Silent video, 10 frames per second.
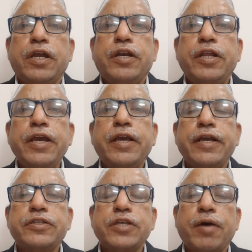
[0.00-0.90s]
Take
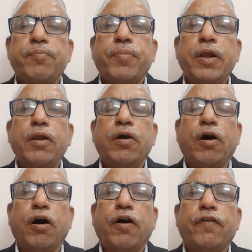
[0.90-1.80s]
example
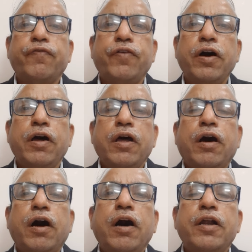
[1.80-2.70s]
of
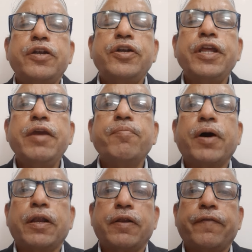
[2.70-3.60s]
a
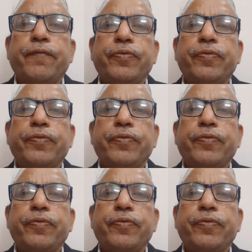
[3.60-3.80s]
table.